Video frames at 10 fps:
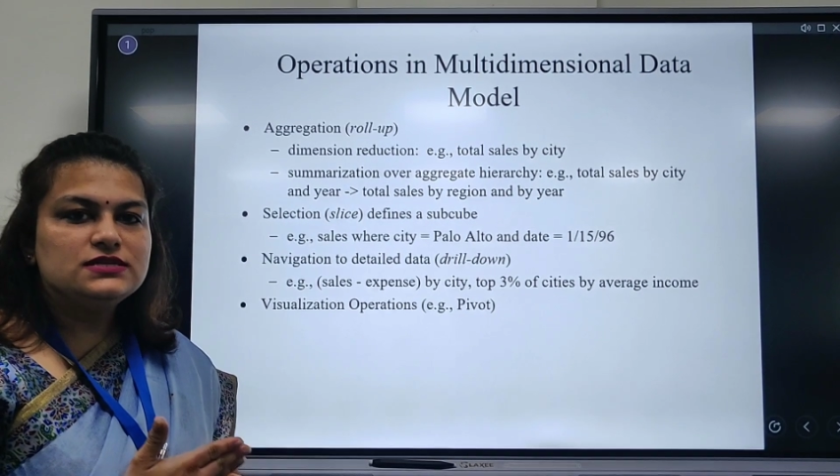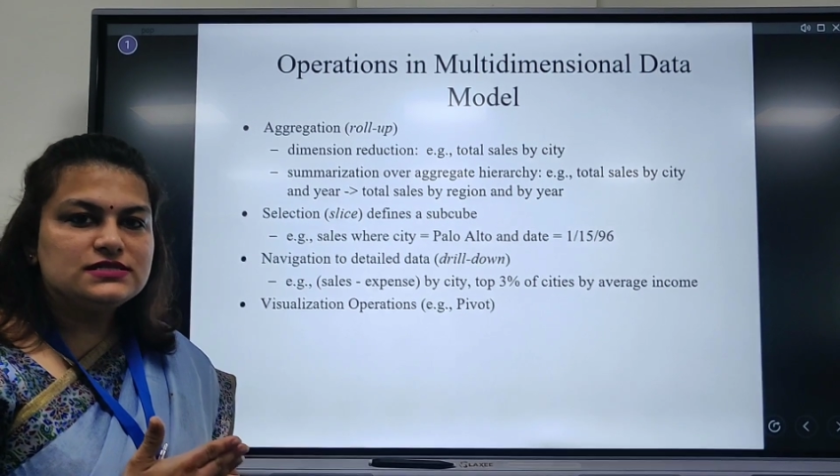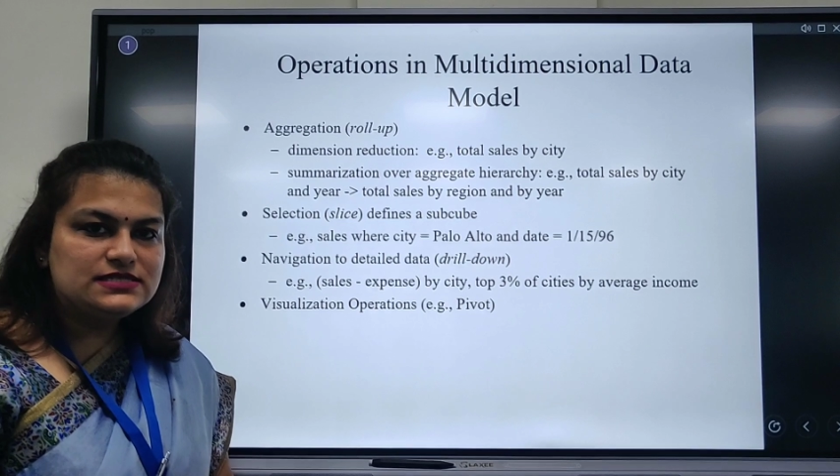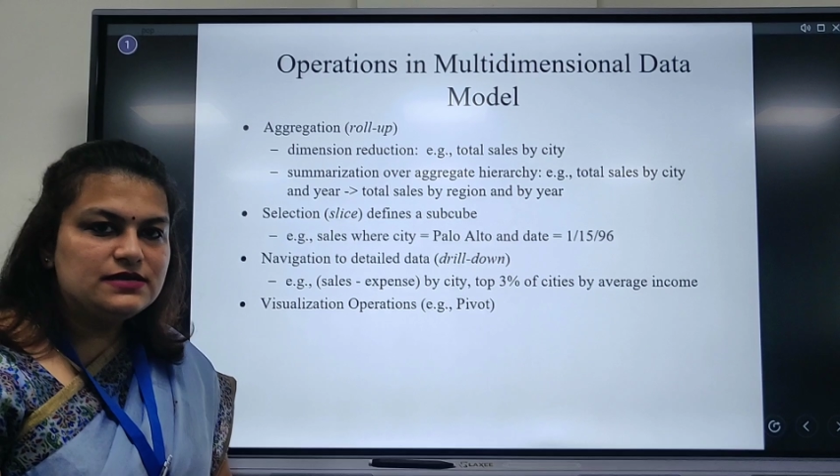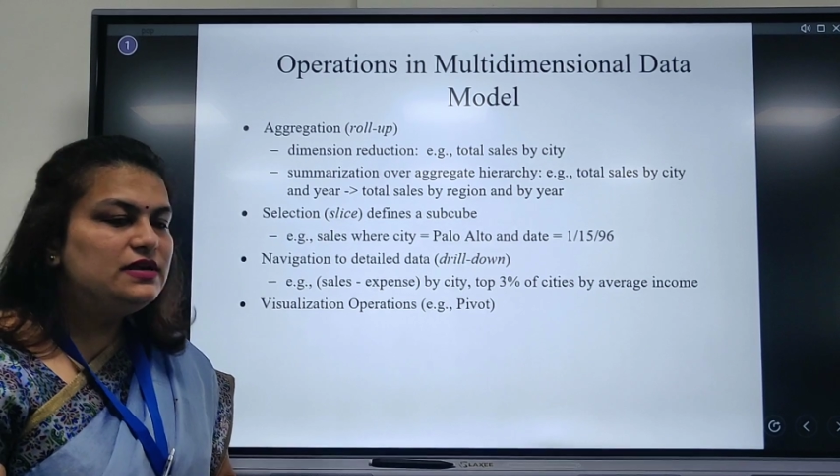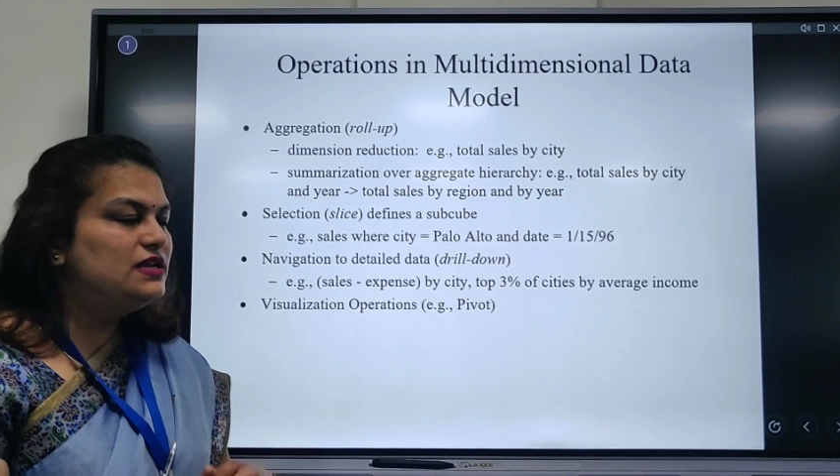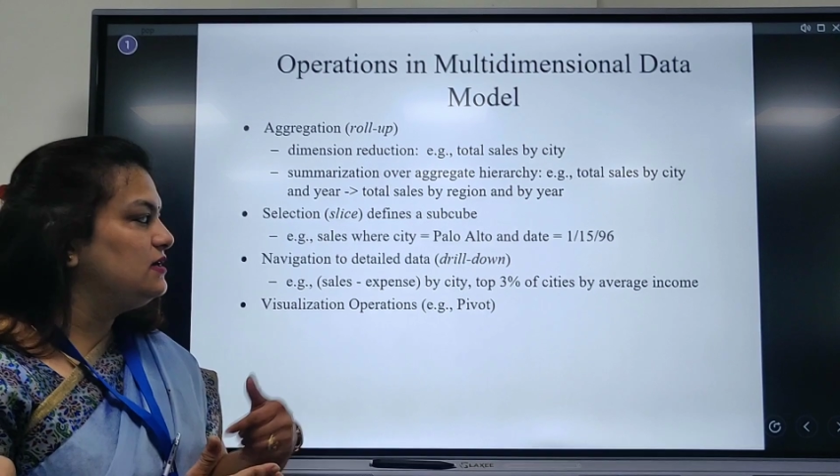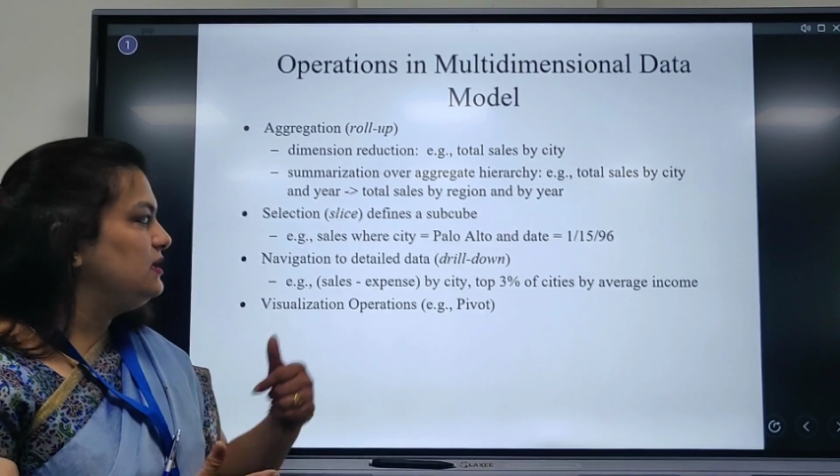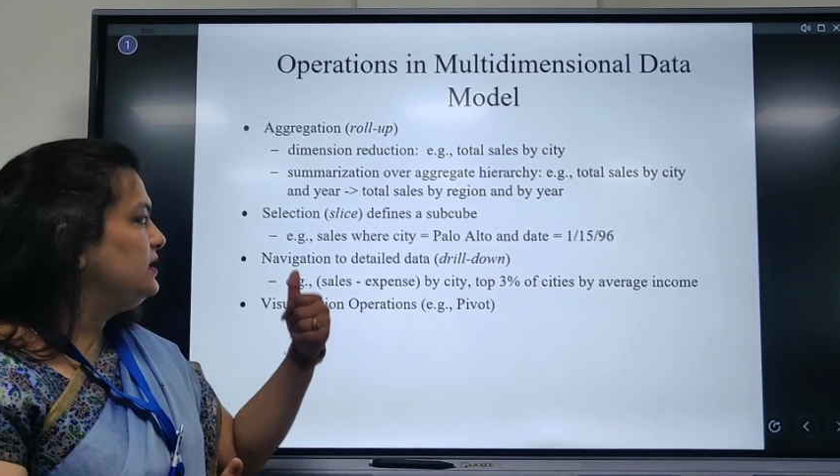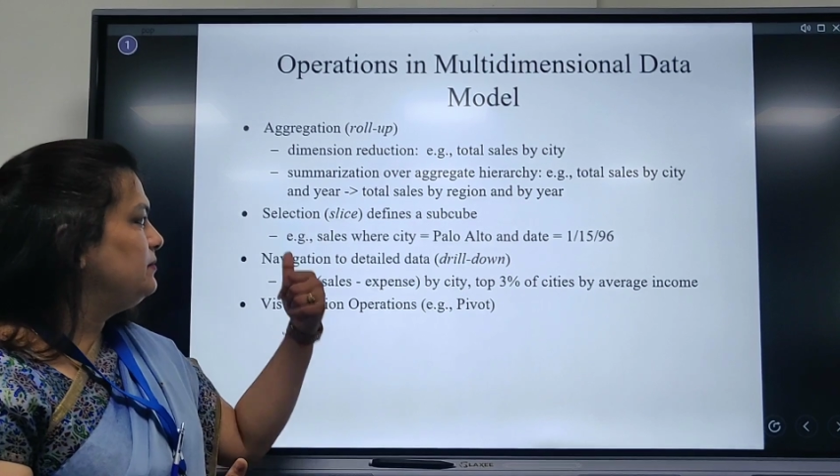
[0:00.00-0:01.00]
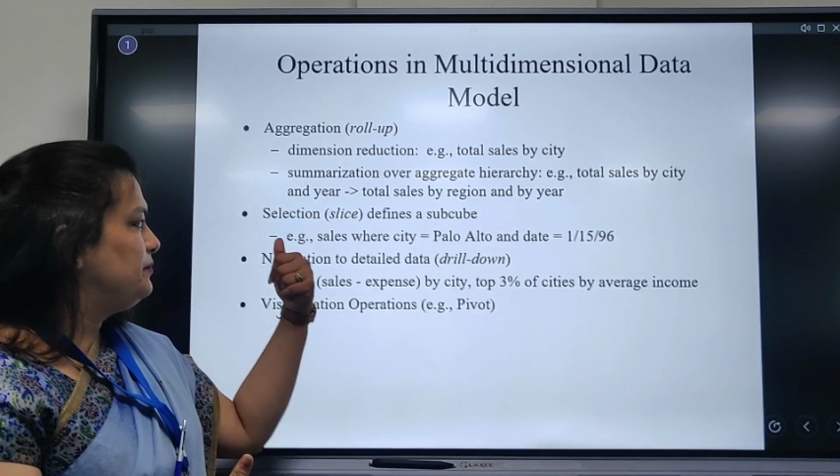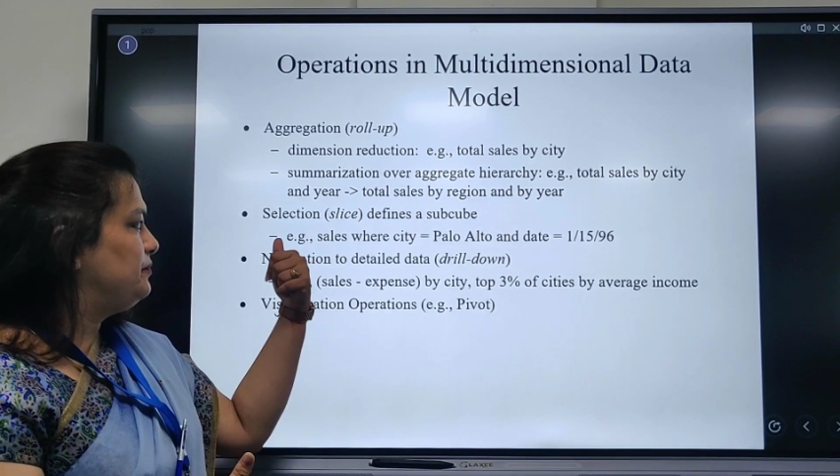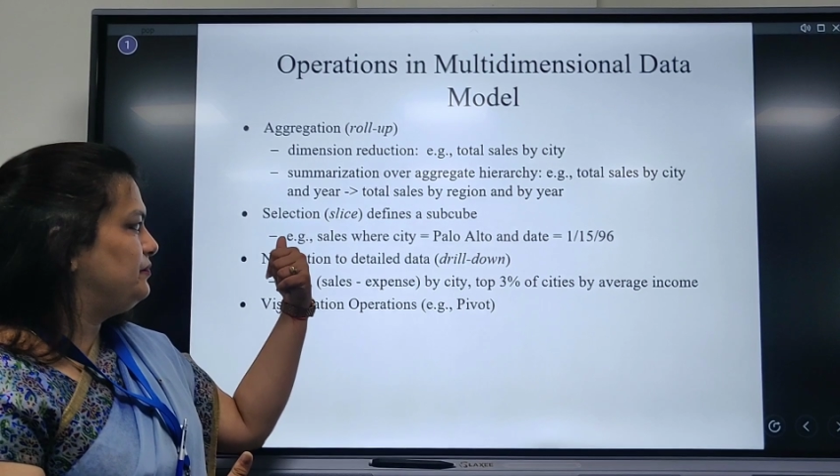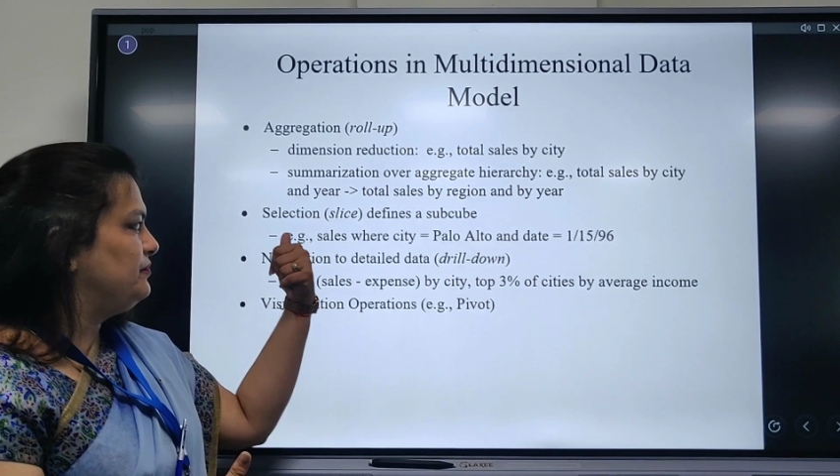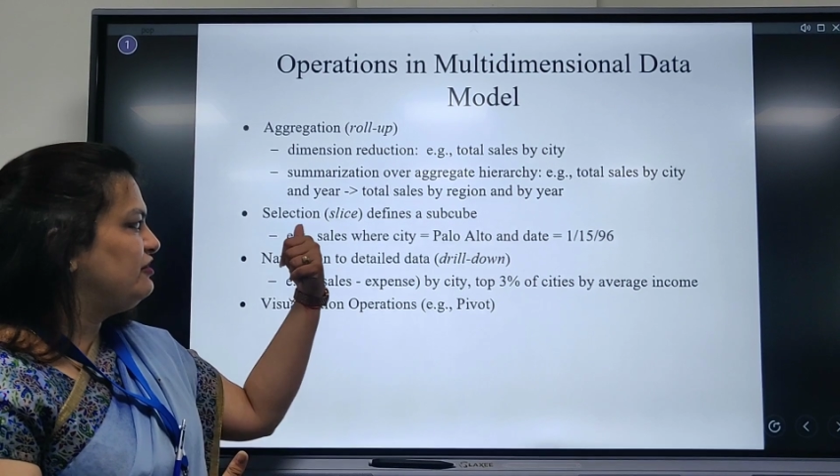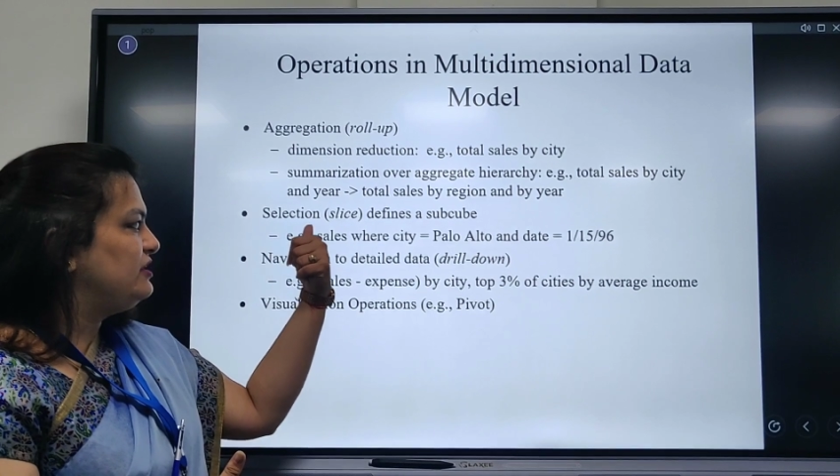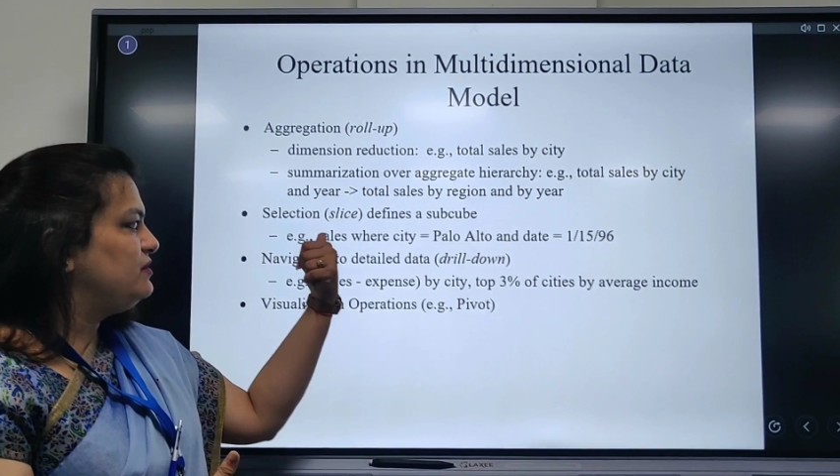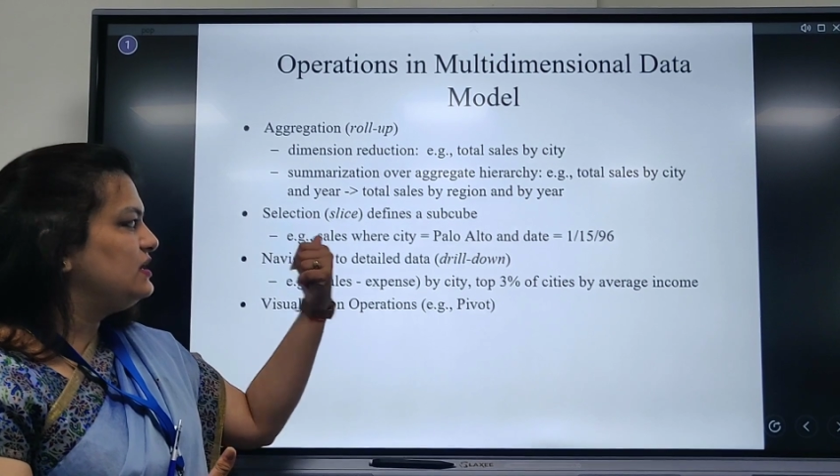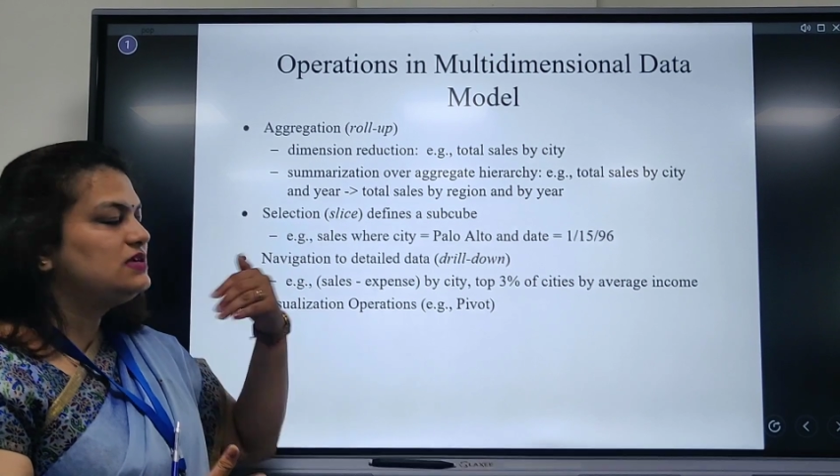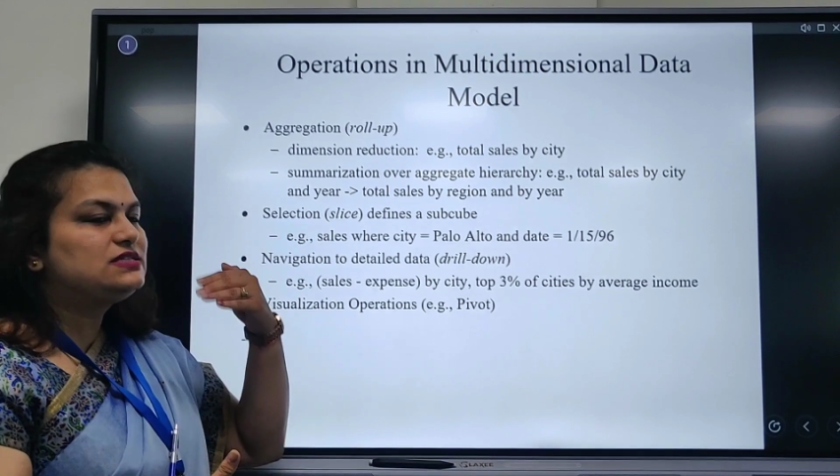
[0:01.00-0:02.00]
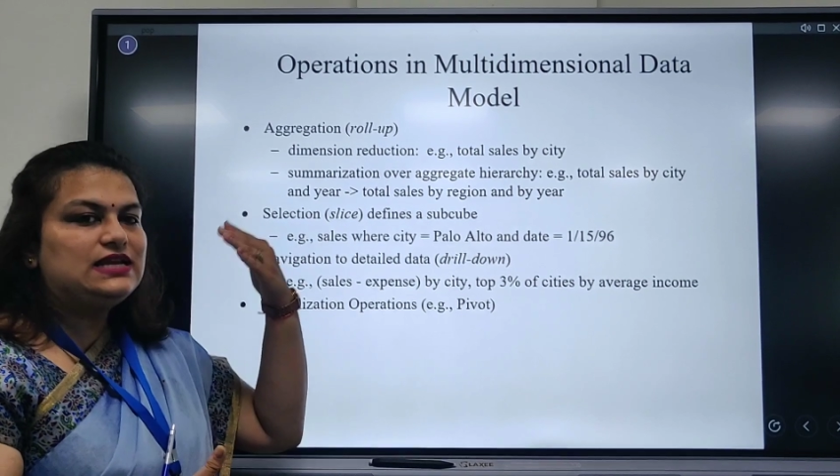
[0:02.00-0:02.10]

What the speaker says: Similarly, when we are